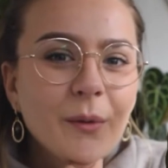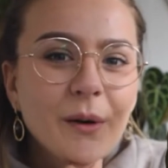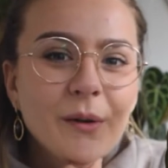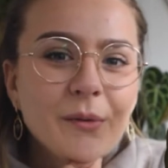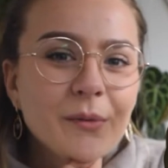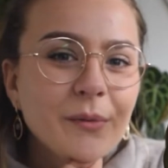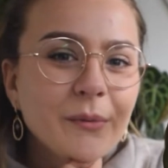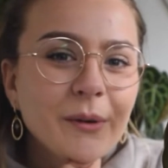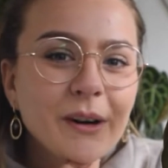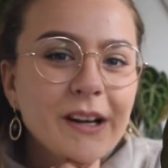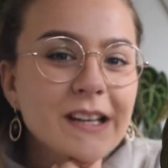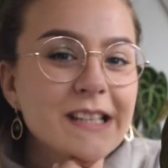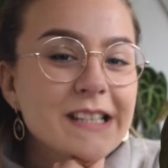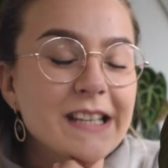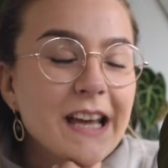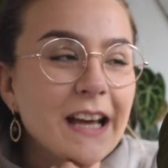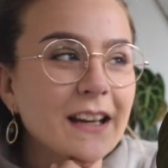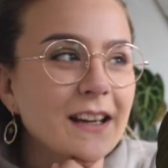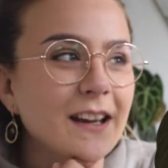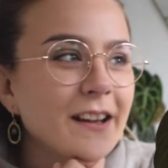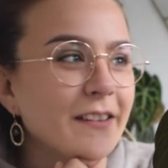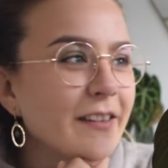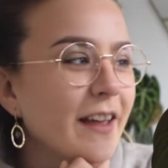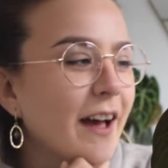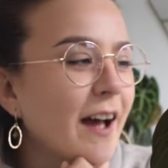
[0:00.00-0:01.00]
wait for mine to get
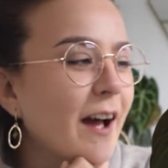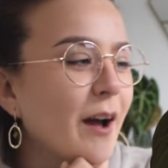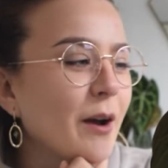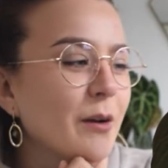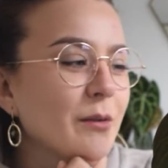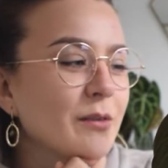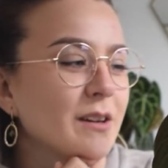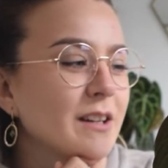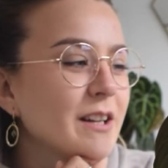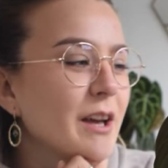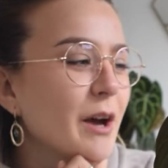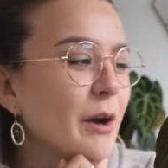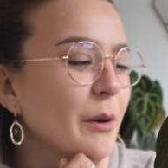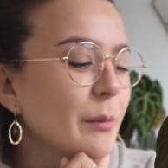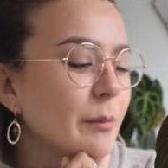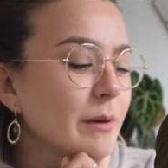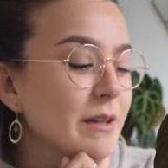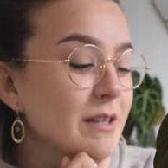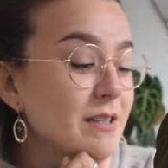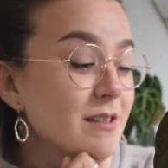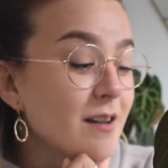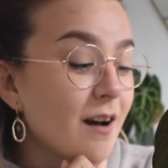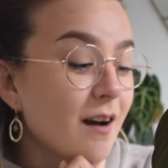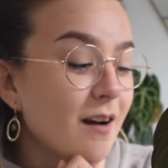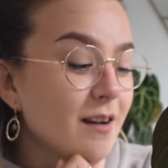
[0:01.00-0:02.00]
like that. I really hope
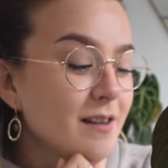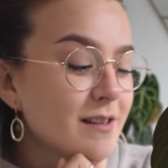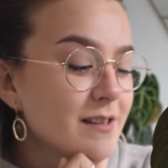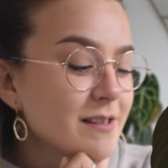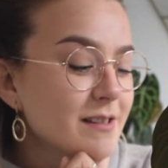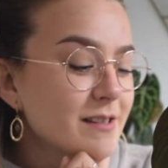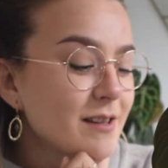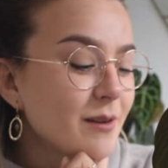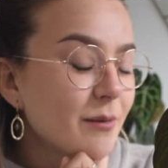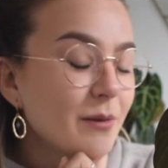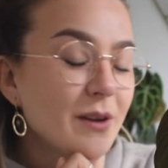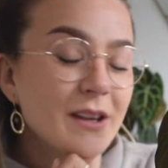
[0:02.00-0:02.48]
it does.